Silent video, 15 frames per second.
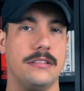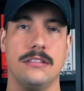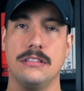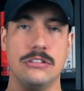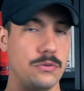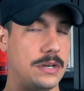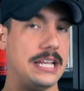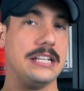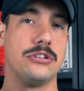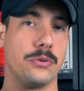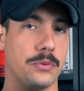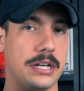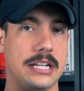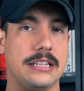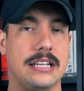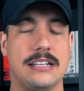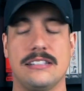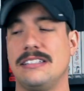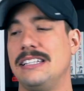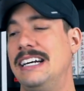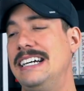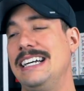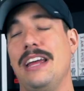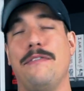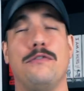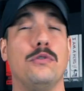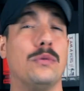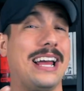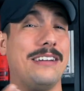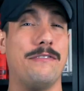you need to read this. If
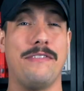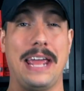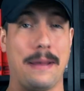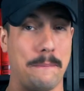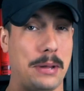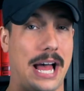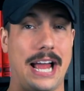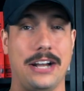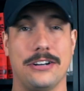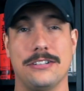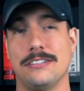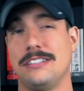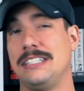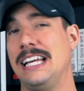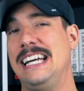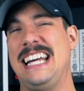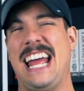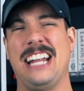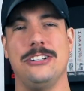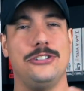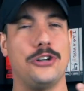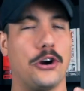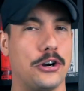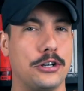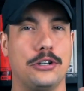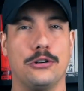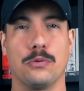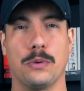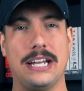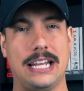you like vampires and dark,
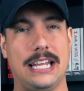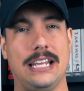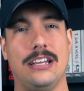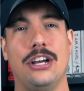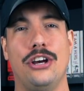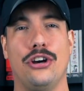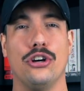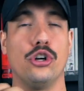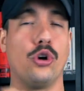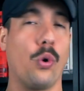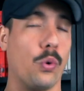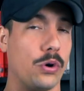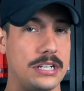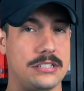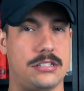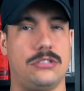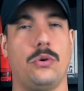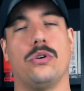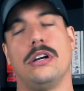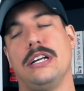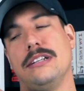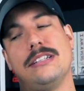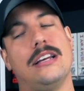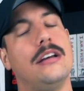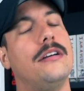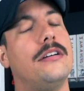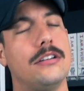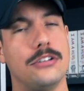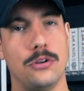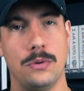gritty, gory stories,
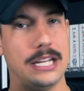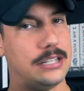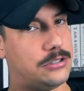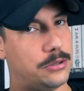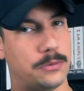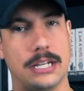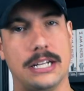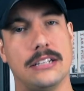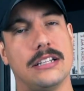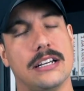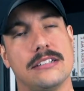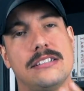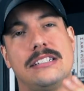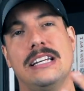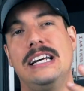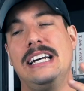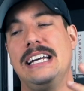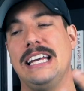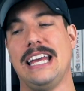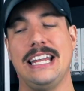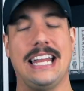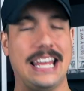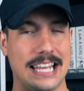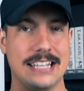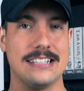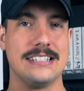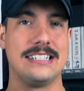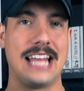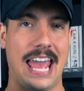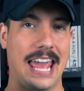you need to read this. It
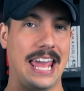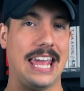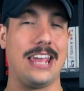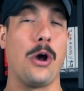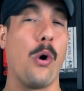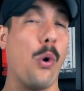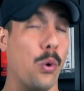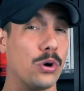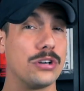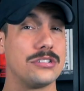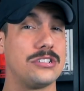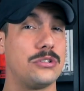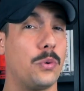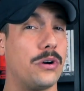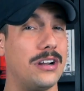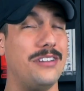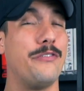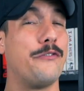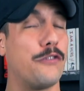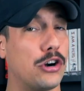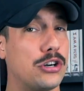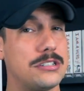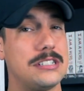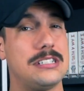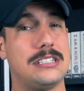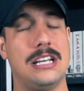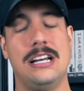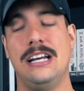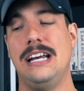is a horror story first,